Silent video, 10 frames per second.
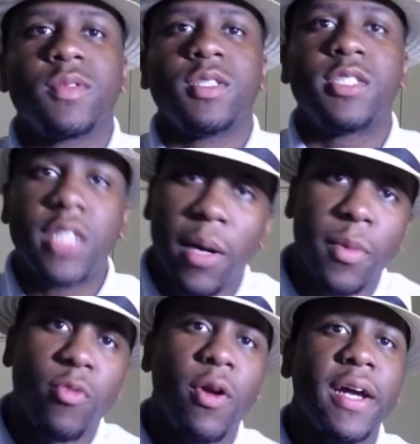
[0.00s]
Summer
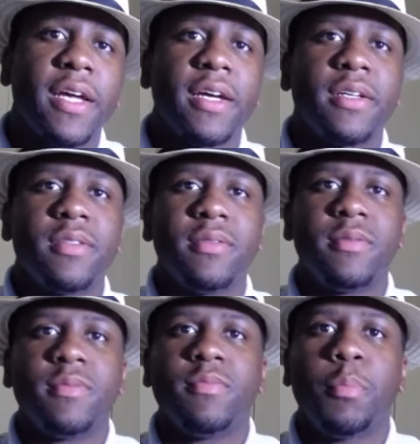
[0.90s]
record.
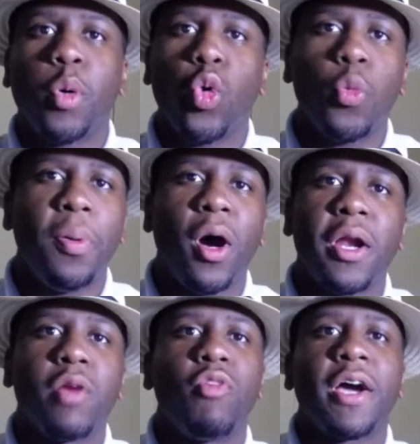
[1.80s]
Pool
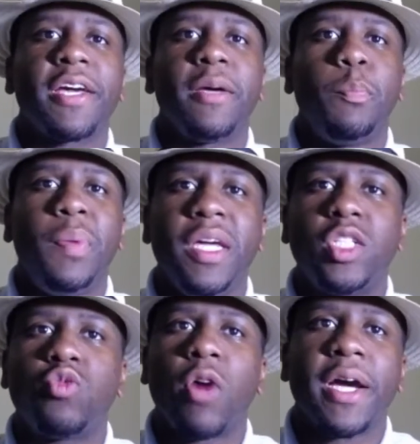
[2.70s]
party record. Beach
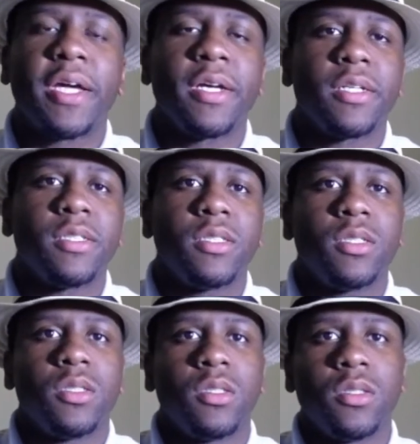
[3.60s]
record.